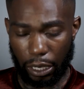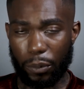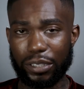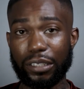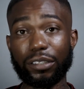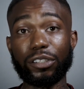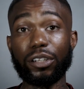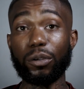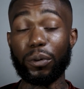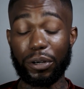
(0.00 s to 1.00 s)
I wasn't
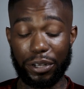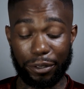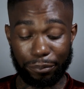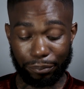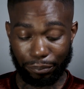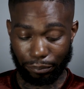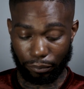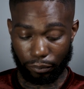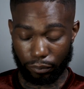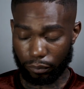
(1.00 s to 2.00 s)
necessarily worried.
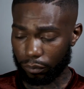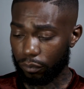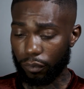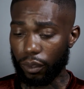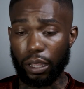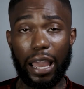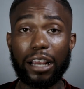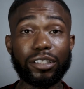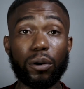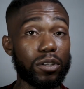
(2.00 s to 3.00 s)

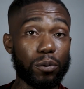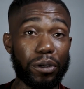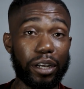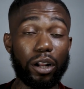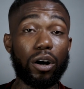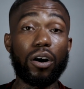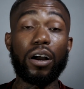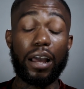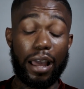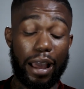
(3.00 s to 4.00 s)
Actually, I wasn't worried at
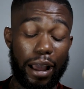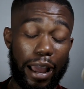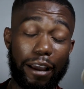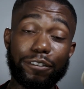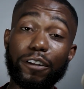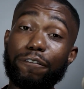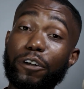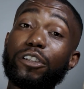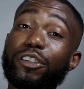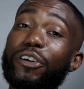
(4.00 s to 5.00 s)
all. After the
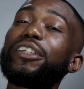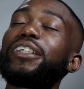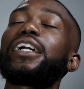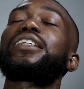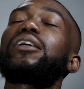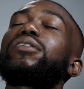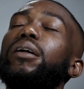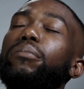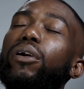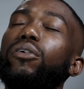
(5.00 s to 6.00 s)
first 30 seconds, I was
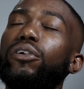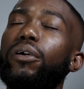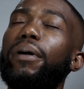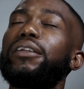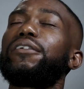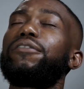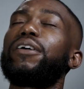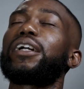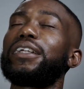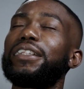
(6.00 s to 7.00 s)
like, bro, you're about to
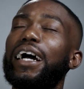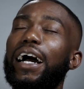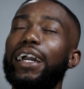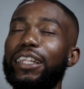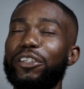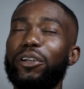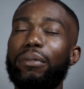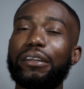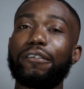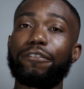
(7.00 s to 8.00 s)
fucking die. Like, you're
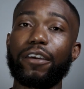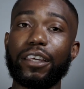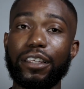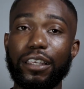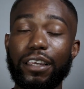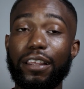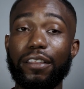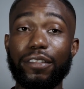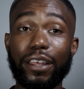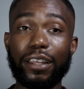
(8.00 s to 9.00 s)
about to faint.
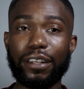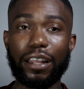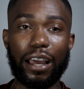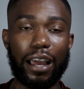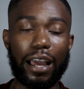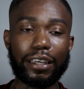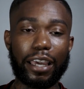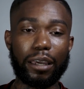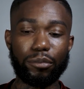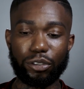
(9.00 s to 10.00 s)
Then I
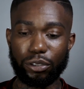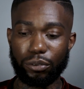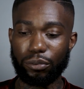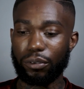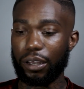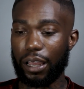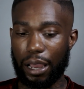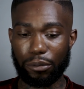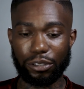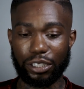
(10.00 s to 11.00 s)
came to.
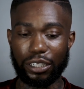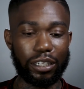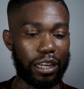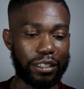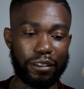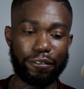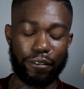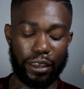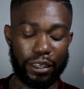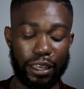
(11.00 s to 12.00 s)
I was good. I didn't
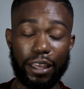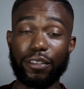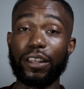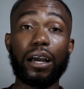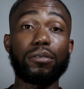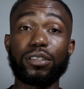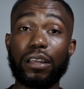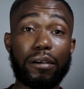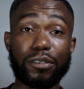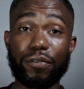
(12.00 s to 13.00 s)
faint. Then I was
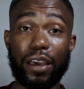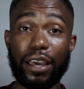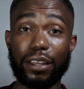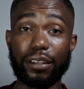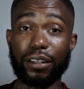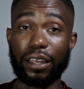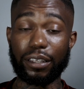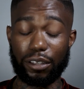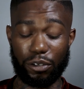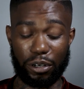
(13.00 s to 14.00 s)
I was fine.
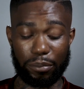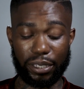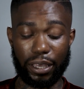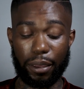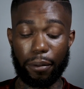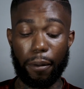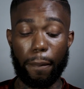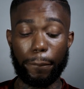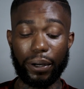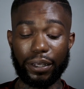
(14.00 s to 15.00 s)
Like, you know what I'm saying?
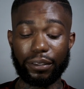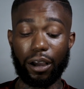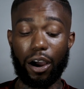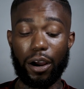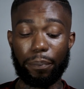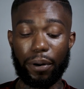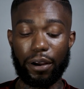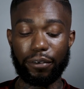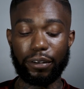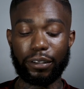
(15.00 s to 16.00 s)
But the hard
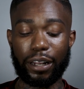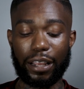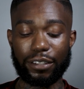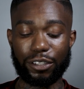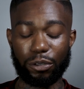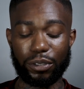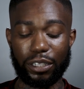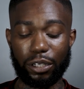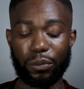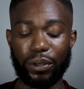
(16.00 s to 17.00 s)
part that I still was
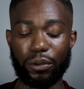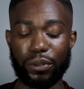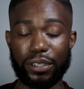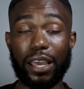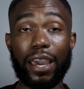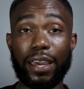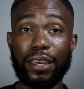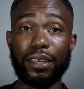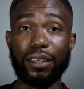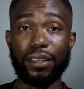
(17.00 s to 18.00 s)
dealing with was
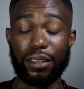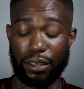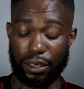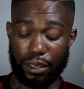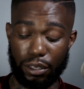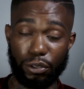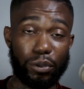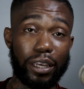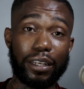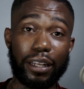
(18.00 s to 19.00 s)
A, you
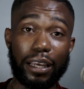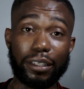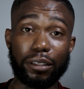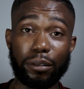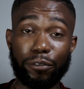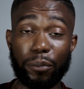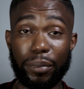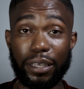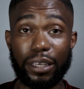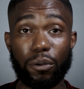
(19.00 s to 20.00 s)
can like for
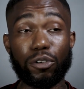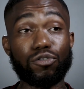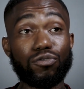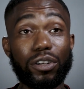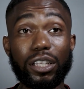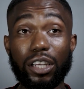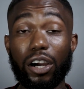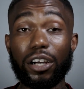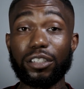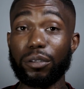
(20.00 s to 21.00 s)
me it was really
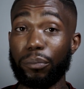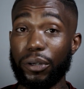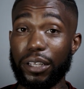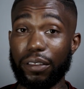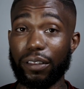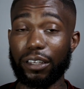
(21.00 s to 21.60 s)
hard to breathe.